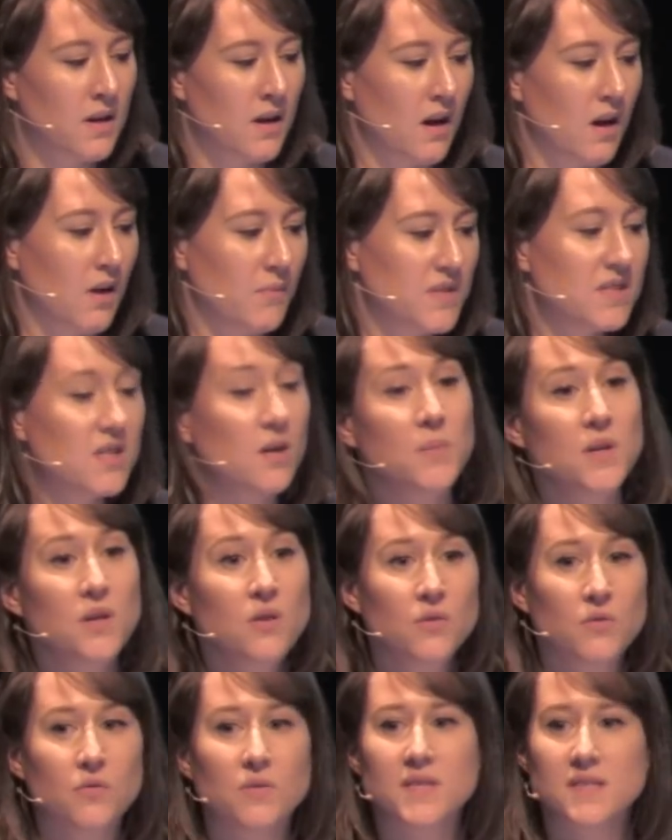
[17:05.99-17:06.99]
The
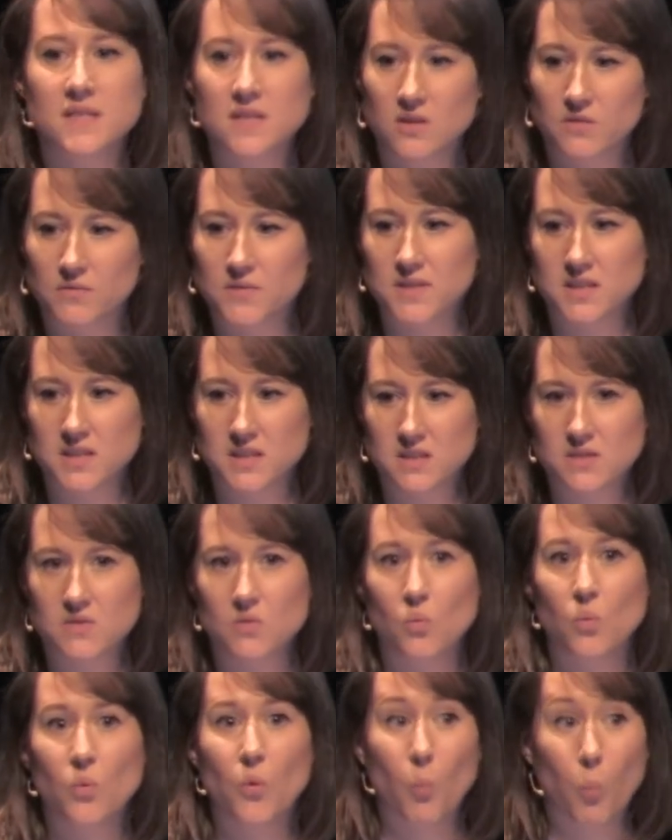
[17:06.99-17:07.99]
W3C obviously does
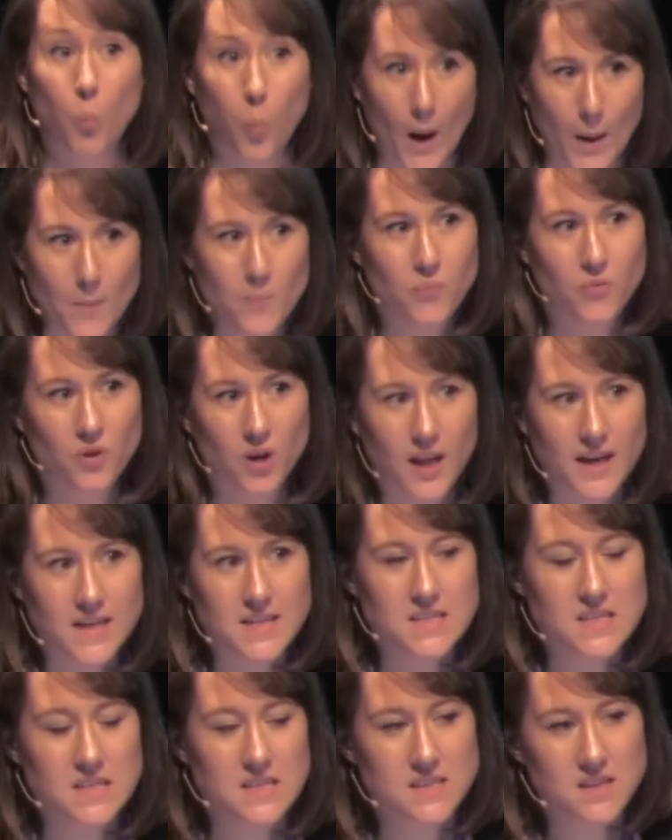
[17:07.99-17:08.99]
all the
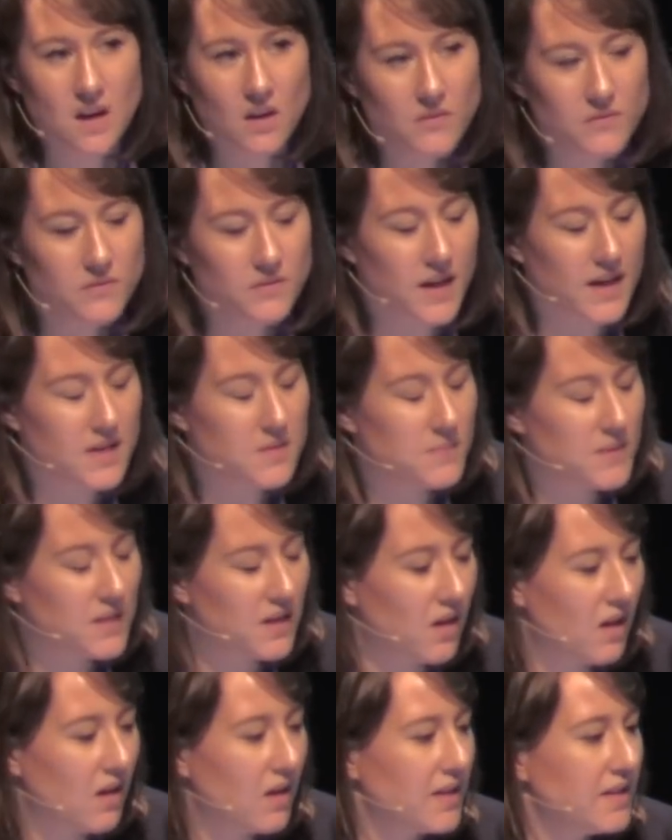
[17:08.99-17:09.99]
web-related stuff,
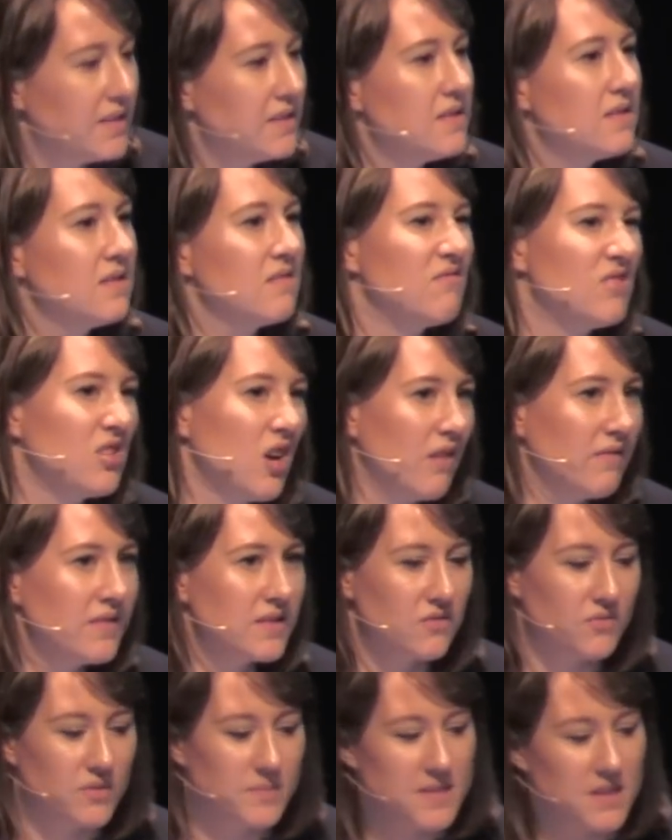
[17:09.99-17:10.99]
APIs,
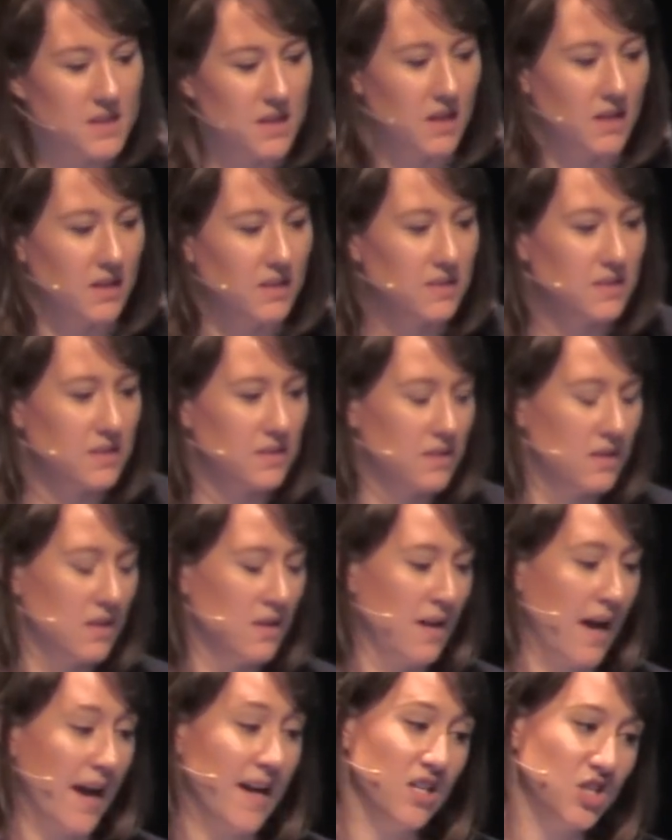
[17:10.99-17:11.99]
JavaScripty things,
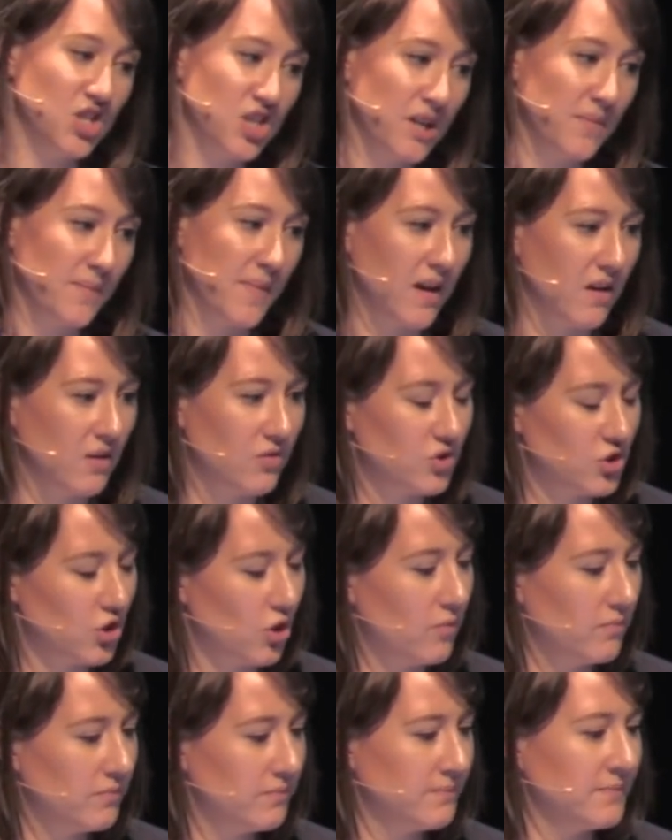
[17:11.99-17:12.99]
HTML,
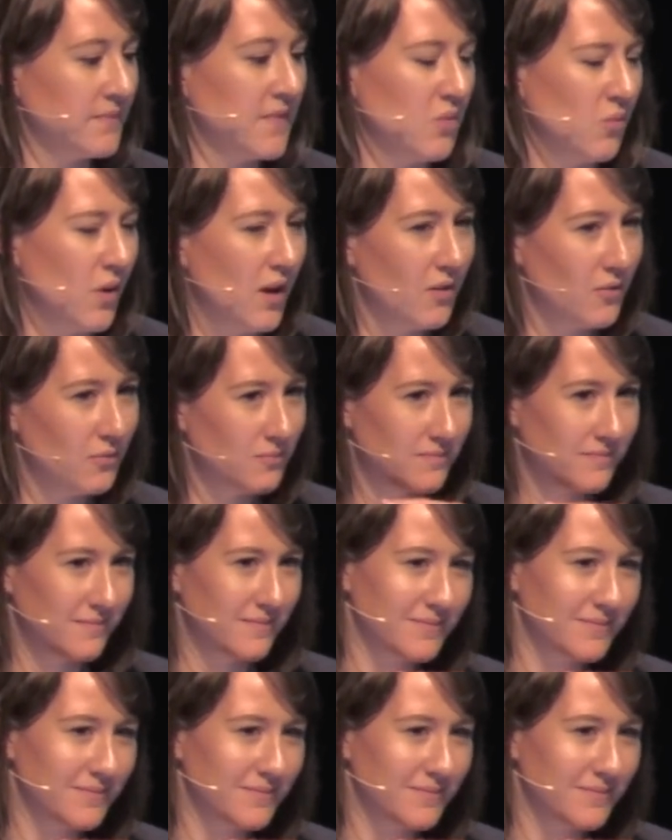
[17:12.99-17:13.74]
DOM. Wow,